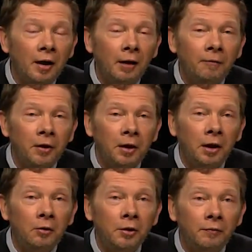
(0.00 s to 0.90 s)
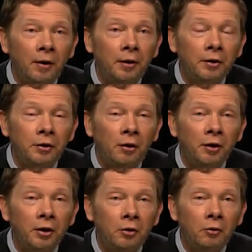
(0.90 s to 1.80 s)
if the ego is very strong
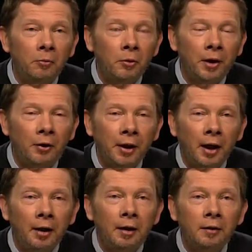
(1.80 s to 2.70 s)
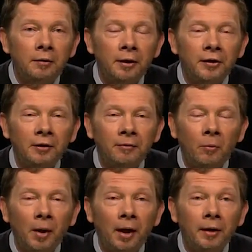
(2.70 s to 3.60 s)
in you without any trace of
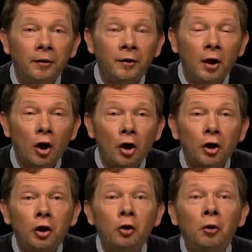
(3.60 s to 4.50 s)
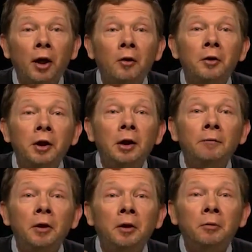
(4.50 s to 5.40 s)
awareness, you cannot
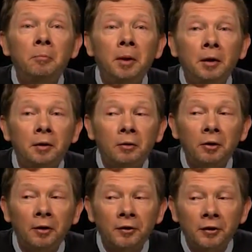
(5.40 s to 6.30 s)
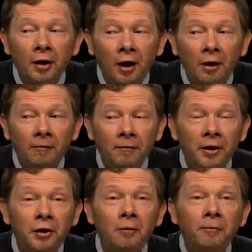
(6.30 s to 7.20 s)
even admit to yourself that you